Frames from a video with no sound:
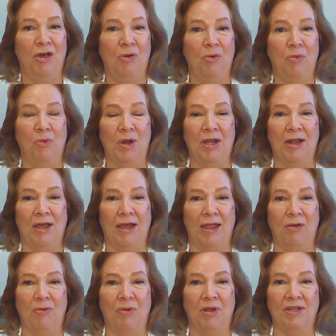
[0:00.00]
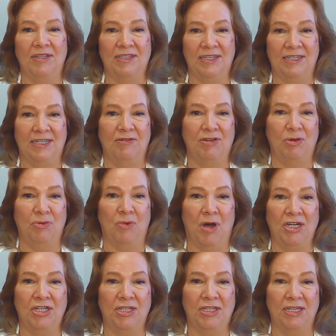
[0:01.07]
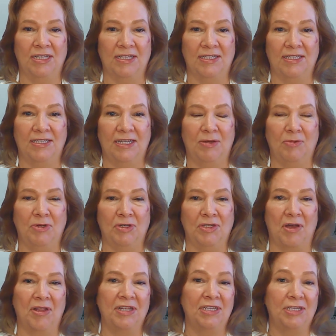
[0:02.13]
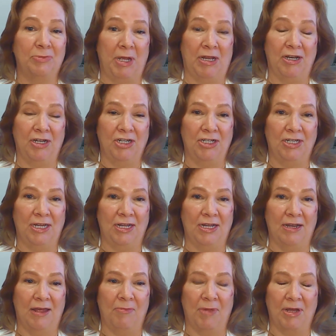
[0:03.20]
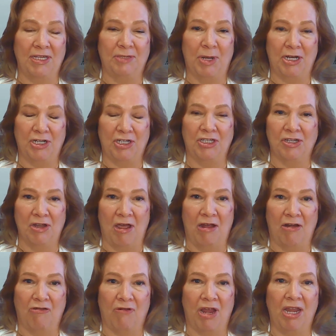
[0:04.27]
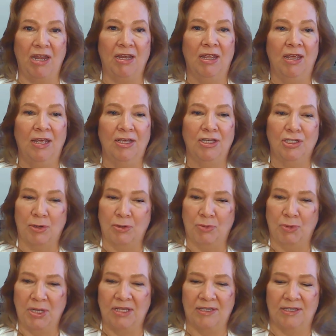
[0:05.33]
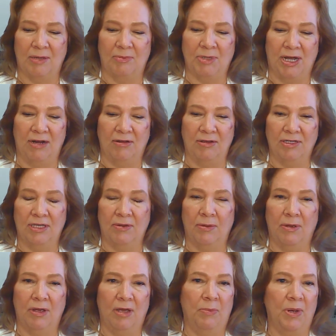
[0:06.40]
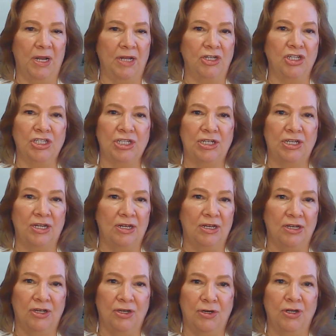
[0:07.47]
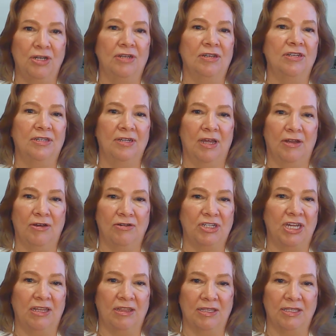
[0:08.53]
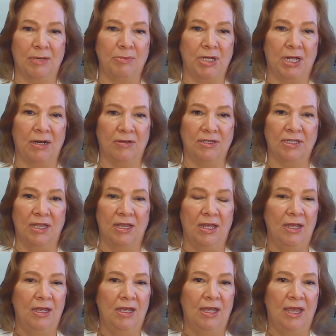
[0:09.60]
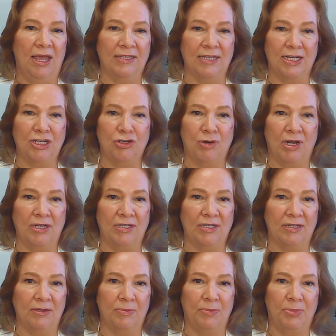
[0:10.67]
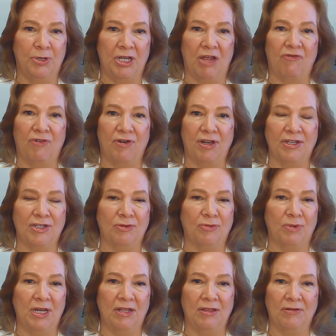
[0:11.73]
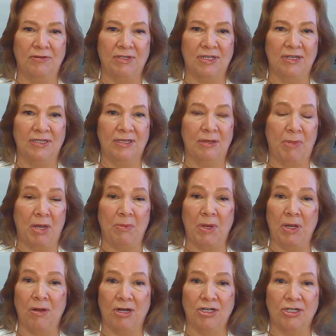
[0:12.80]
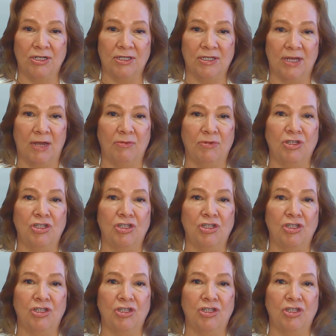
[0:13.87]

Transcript: when I would sit down to watch this, it was all in Spanish, and my Spanish is not great. So I'd read the subtitles, but I just couldn't understand the subtitles. As I tried to put effort into reading those things, it made me nauseous. I was